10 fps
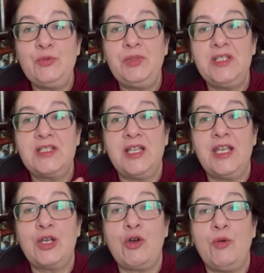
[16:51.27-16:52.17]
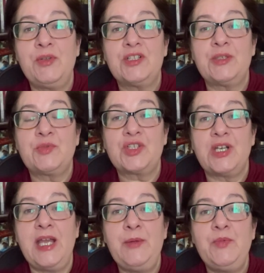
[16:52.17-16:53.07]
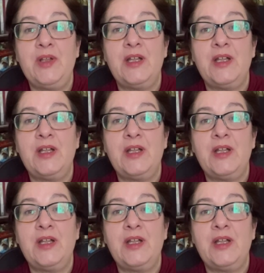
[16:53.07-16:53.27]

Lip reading: please like, comment, subscribe.